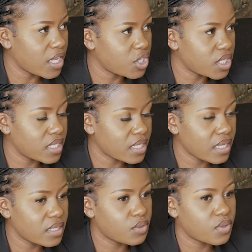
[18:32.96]
and you
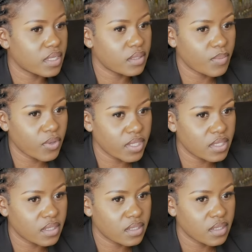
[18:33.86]
decided to
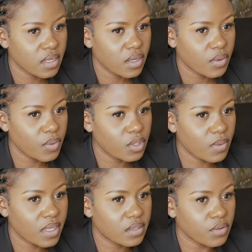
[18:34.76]
exploit it, which
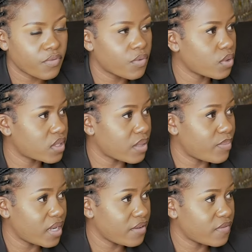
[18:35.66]
was of course a
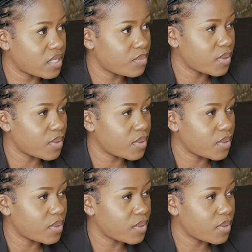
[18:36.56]
benefit